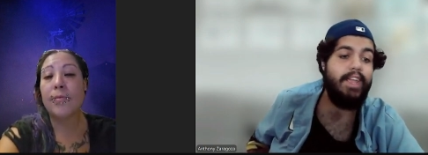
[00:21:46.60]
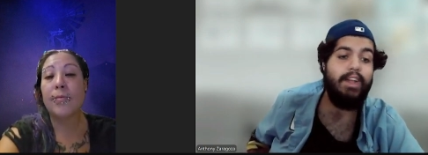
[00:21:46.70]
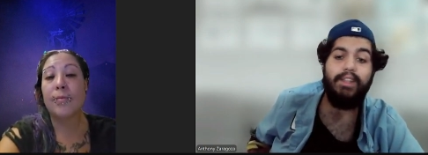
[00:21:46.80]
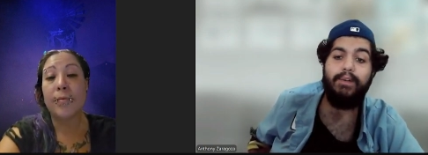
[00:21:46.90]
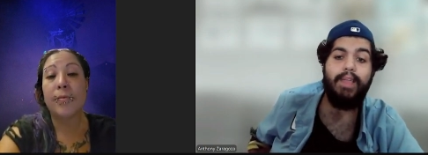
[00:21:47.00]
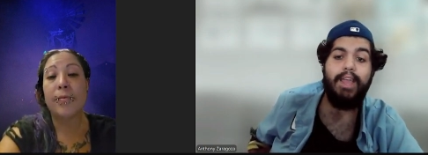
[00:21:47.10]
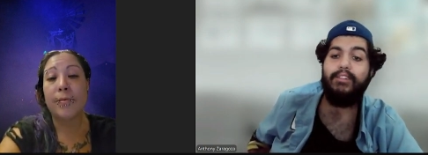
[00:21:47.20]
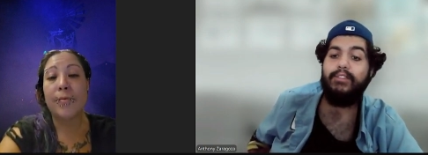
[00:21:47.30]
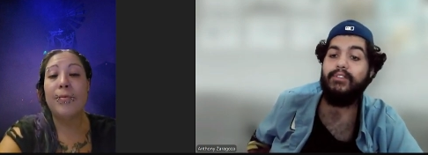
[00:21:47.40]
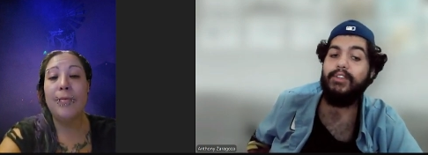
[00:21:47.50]
Speaker 1: you're staying on
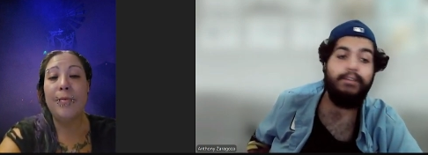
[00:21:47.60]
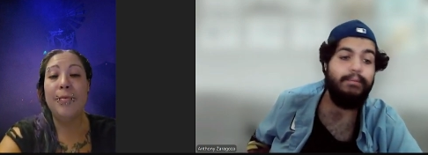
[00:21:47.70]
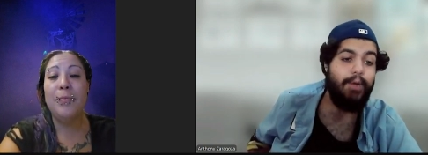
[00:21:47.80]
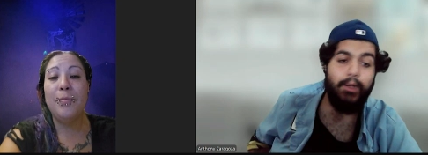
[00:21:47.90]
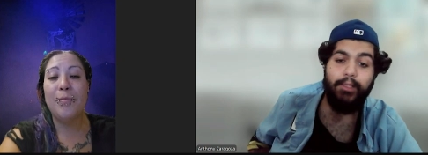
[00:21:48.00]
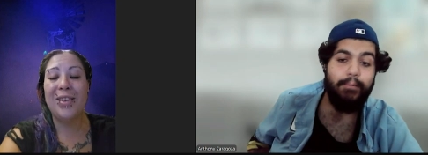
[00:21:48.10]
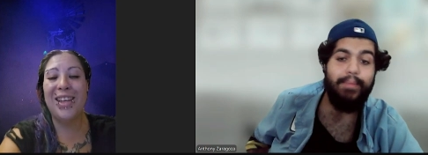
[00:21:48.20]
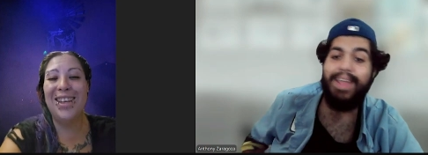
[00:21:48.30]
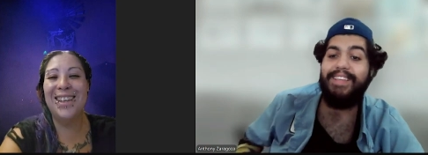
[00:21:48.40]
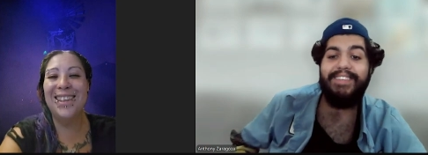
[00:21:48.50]
location, so your
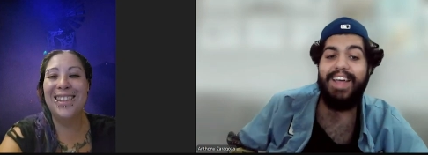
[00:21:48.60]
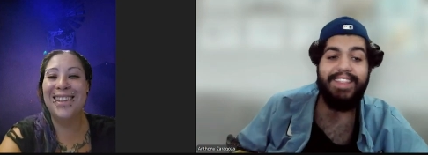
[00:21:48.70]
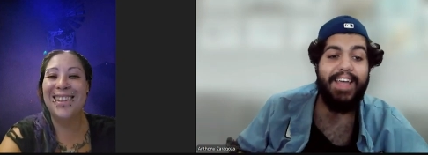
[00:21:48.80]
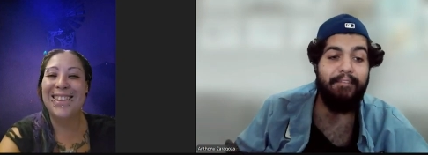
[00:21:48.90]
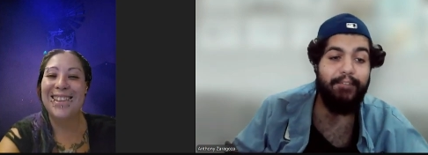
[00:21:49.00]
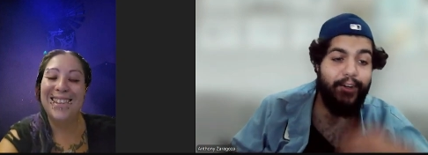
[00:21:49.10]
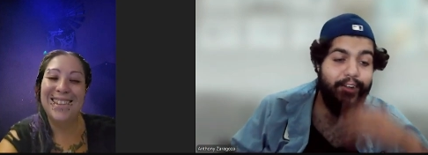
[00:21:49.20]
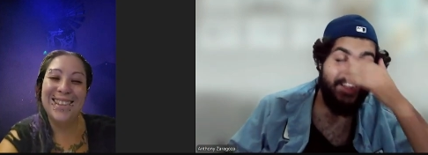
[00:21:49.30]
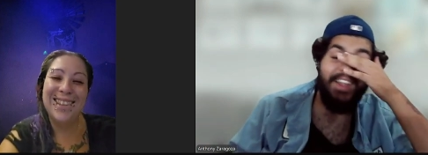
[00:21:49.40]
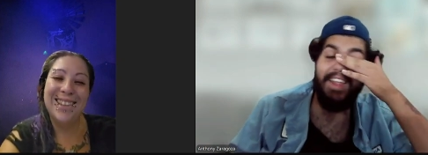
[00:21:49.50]
your bed is not that
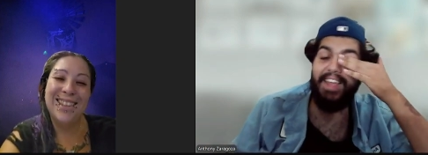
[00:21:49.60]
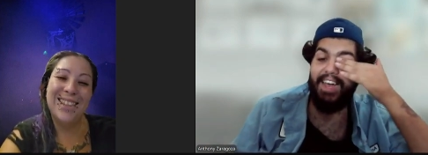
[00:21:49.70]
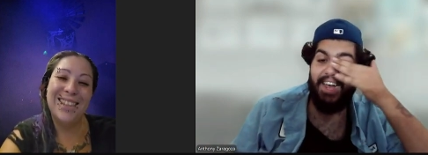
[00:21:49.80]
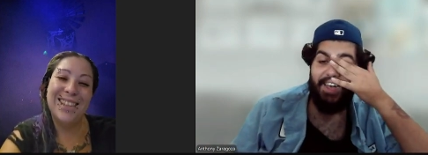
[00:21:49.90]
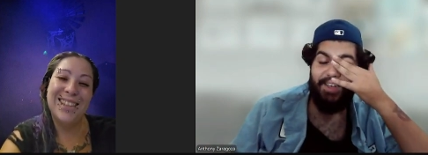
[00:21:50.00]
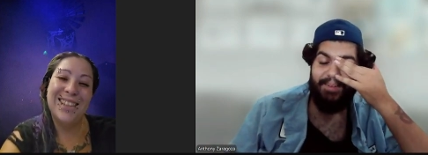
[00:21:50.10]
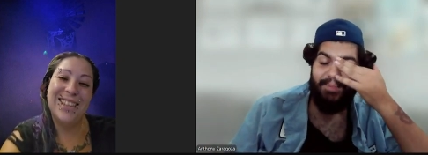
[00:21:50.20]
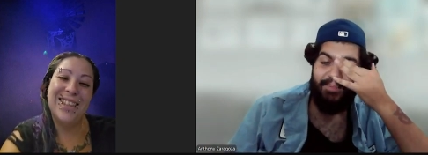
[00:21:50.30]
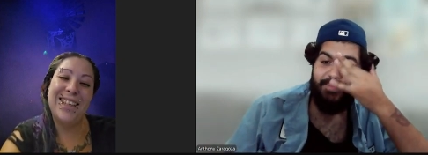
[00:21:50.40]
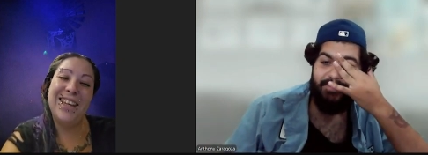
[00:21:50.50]
far.
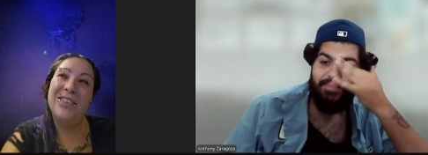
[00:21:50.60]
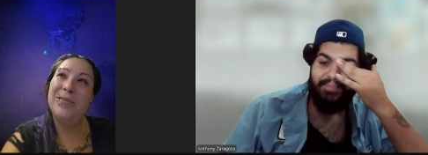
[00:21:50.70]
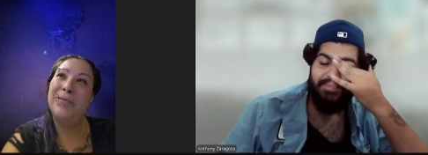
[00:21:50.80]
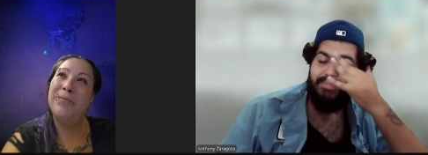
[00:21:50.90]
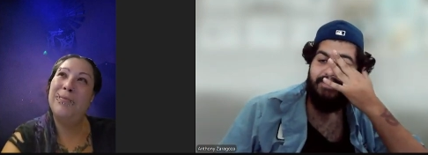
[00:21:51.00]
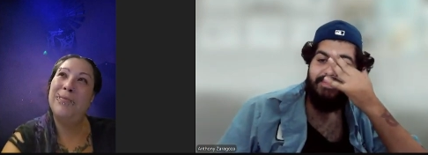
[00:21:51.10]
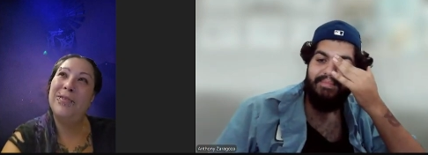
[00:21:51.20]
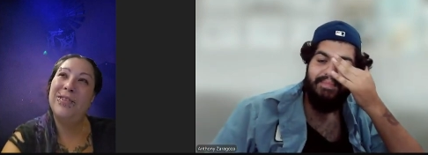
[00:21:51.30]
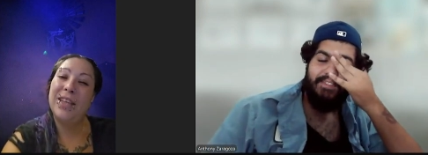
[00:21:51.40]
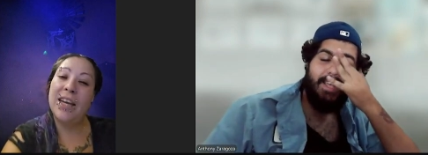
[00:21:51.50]
Um,
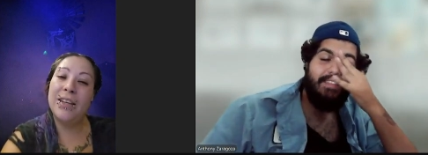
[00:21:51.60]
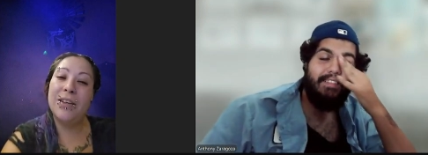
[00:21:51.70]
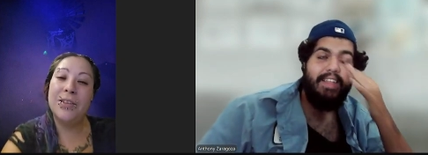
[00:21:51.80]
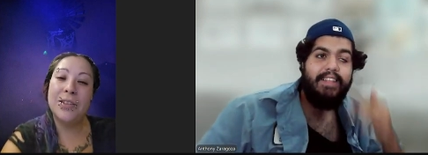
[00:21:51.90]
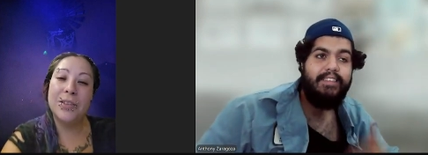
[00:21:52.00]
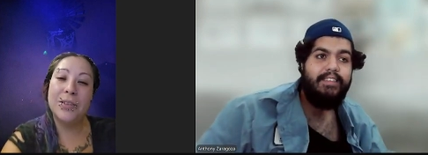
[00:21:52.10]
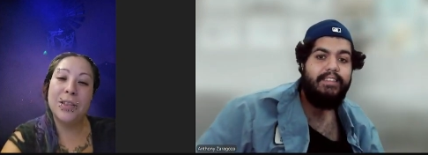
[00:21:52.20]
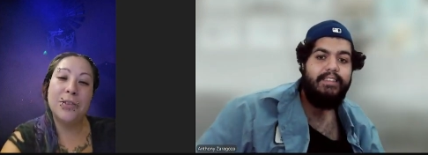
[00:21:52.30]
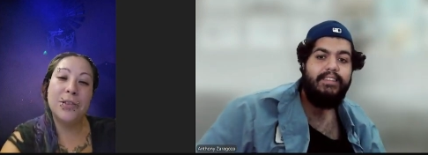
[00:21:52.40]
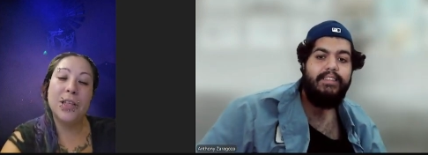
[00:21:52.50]
so that's and it
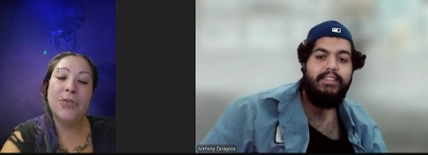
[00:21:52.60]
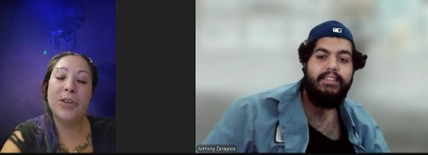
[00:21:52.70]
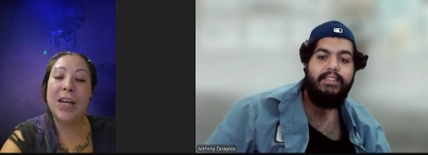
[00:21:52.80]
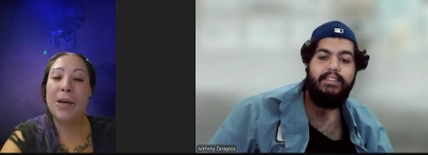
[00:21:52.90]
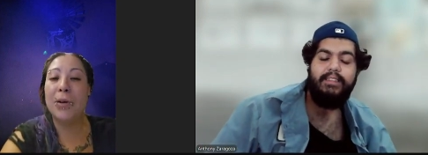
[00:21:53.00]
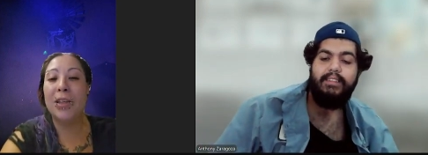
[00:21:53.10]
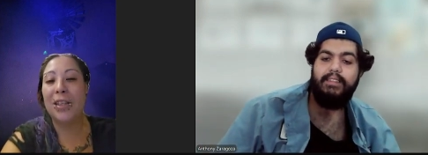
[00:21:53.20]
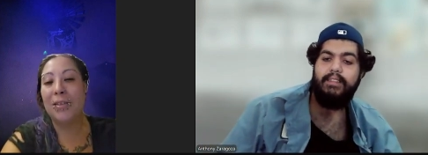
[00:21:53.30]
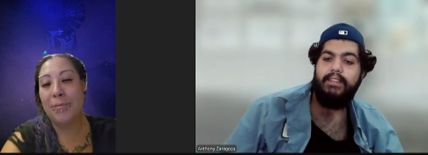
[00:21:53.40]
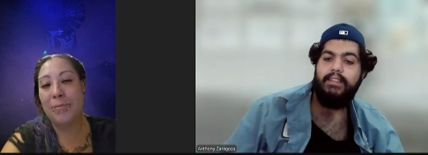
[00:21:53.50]
also
Speaker 2: includes
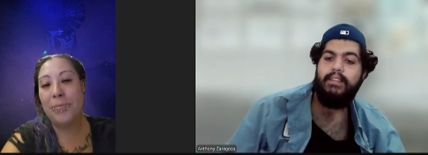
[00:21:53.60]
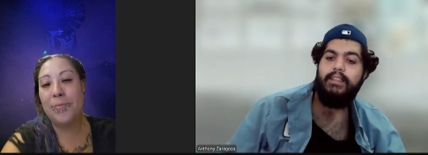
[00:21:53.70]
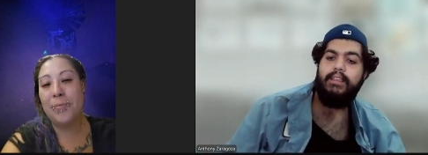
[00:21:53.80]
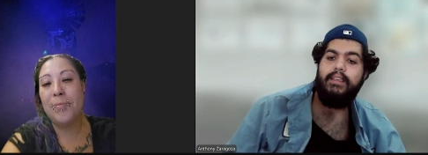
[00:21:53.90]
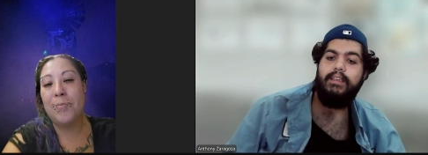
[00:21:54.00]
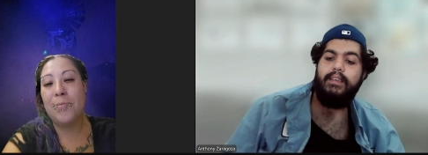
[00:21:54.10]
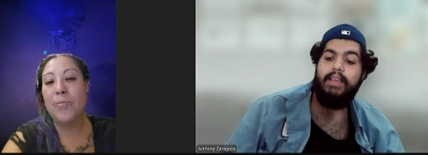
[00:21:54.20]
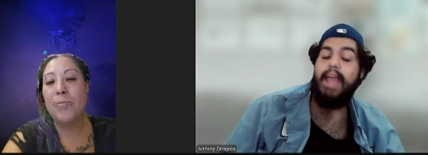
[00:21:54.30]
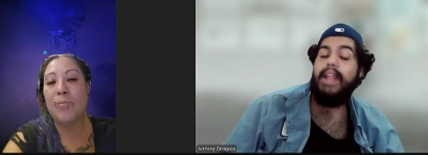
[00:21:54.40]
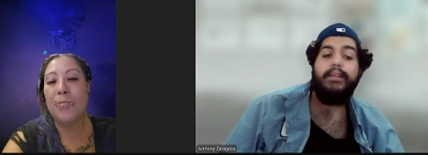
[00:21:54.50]
parking.
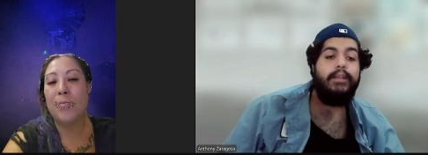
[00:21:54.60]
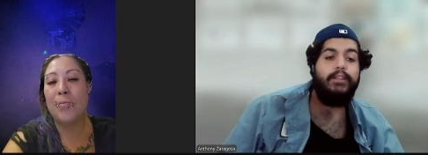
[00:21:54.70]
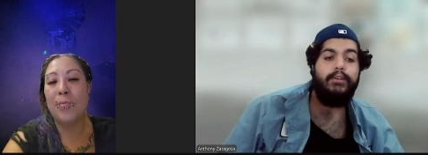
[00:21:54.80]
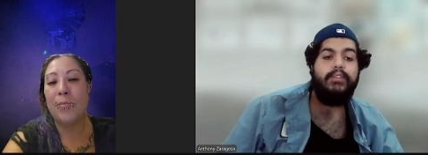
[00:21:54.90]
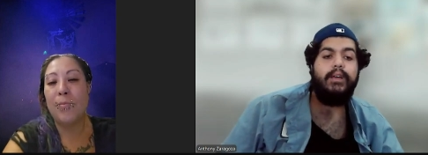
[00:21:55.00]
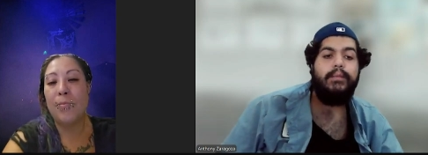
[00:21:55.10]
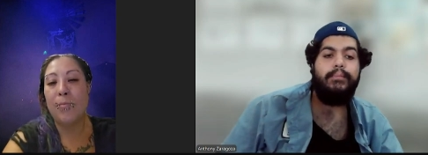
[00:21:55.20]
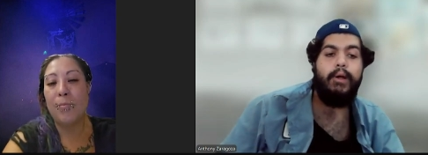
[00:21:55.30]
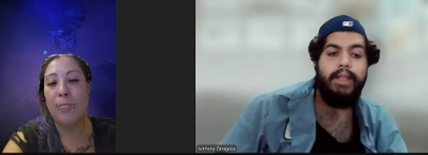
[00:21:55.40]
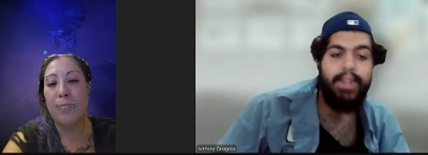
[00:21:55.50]
Speaker 1: And it includes
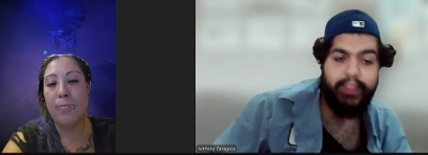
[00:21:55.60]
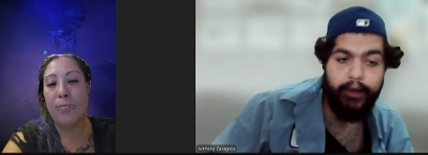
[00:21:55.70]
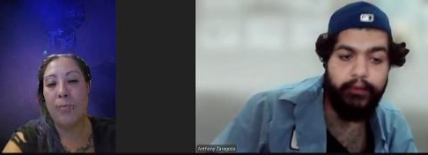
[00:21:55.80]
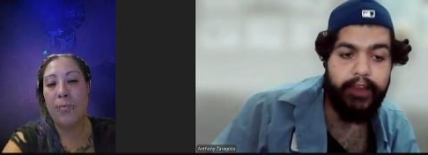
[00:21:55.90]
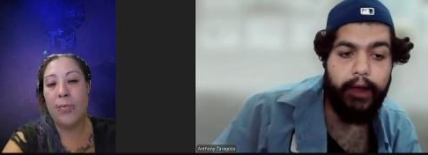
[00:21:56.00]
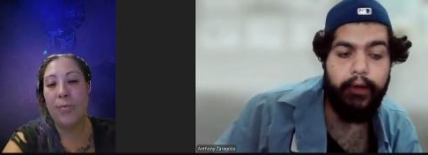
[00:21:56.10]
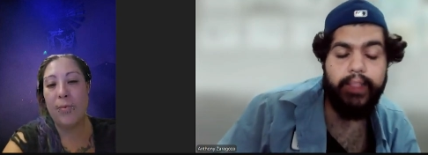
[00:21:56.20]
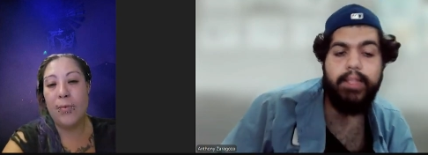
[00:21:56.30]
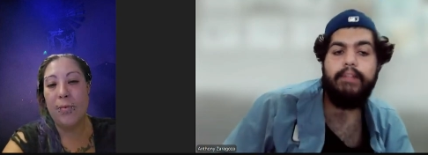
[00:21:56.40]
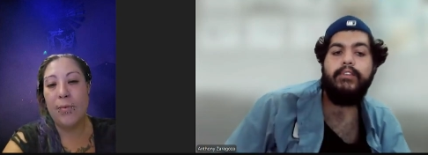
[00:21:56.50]
uh, the parking at the hotel
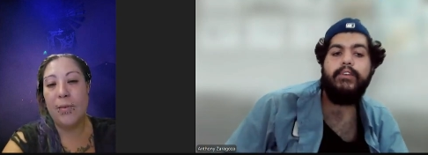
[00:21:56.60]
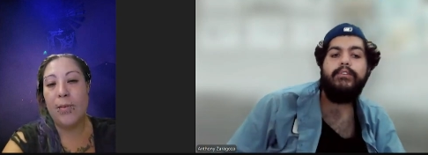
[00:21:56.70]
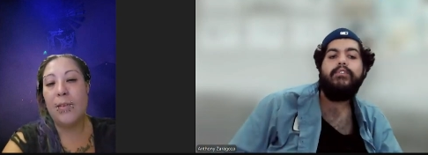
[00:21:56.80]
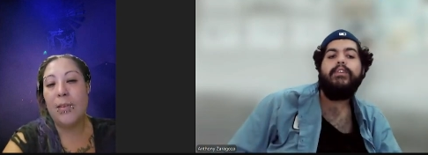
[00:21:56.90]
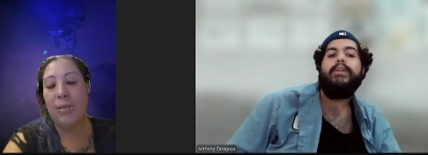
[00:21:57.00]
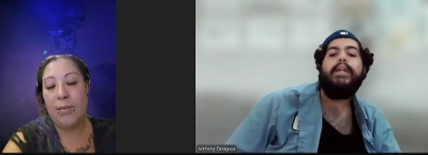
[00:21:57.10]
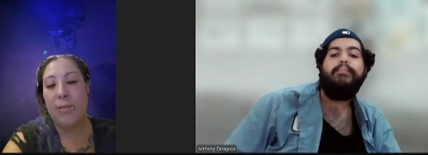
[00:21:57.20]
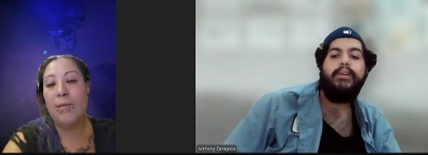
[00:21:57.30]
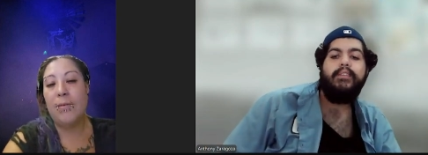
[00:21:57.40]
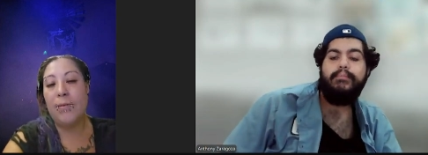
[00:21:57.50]
right there too. So you
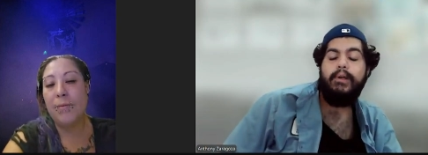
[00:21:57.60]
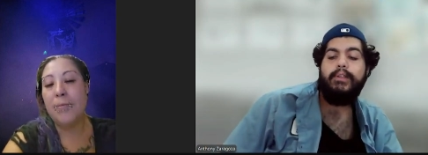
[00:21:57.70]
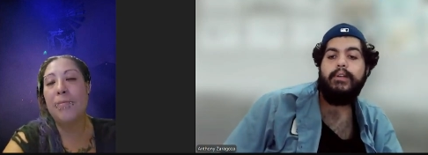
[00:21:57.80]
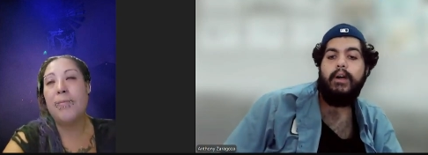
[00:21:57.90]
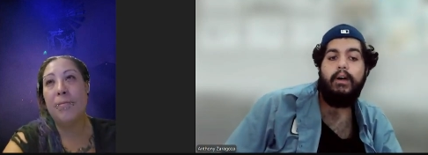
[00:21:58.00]
got a place to park your